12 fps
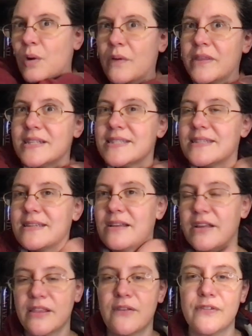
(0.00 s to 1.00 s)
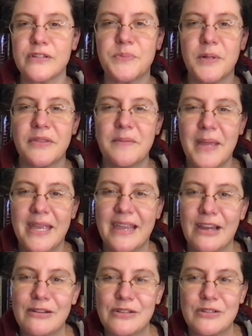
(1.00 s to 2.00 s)
Or at least in the first book, the main
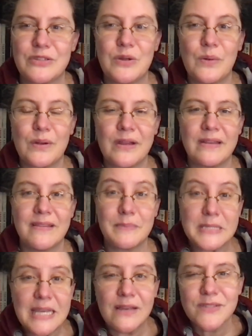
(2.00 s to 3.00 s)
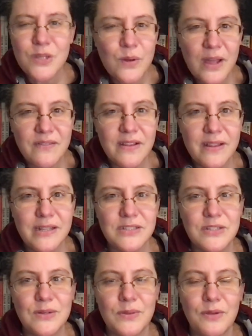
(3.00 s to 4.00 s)
characters themselves don't have a lot
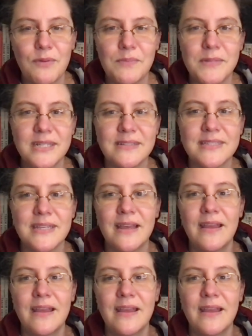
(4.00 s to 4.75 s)
to do with the remnants.